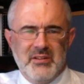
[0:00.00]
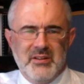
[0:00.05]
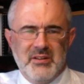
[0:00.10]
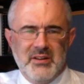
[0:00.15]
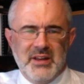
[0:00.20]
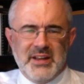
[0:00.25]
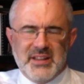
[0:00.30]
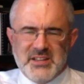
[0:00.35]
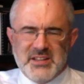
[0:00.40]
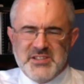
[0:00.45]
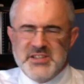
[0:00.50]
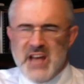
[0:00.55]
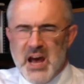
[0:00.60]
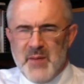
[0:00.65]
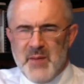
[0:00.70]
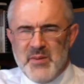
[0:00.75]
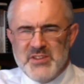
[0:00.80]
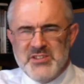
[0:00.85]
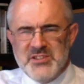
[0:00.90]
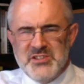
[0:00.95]
Like the
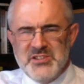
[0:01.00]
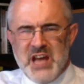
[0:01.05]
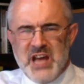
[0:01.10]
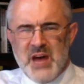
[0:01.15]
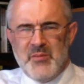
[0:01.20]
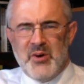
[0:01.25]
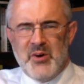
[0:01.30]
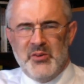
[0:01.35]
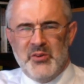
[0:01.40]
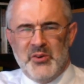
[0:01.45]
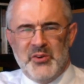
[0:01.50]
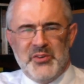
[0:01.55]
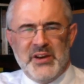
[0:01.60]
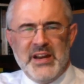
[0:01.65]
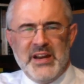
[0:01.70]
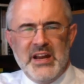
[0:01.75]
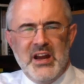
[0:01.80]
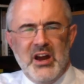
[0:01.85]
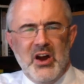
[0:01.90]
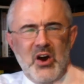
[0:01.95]
psalmist in Psalm 103,
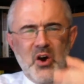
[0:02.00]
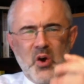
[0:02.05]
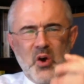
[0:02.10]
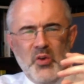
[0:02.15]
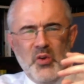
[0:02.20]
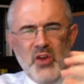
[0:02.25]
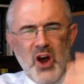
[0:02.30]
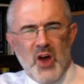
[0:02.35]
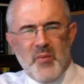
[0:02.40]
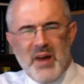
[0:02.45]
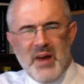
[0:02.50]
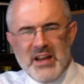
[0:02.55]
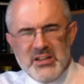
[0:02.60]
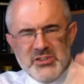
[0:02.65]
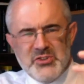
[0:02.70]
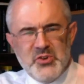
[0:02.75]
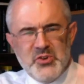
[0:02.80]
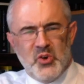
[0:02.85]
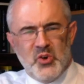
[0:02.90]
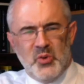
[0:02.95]
O thou my
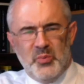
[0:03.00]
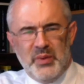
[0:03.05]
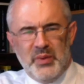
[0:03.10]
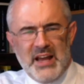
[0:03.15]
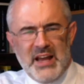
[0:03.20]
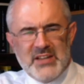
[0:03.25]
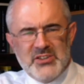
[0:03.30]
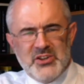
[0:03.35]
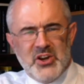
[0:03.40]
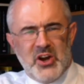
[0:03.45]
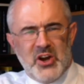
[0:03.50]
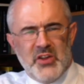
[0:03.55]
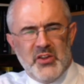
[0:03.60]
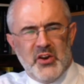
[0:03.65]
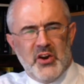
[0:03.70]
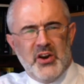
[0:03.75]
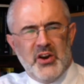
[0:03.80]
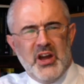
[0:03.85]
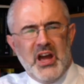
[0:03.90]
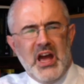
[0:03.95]
soul, bless God the
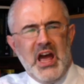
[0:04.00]
Lord,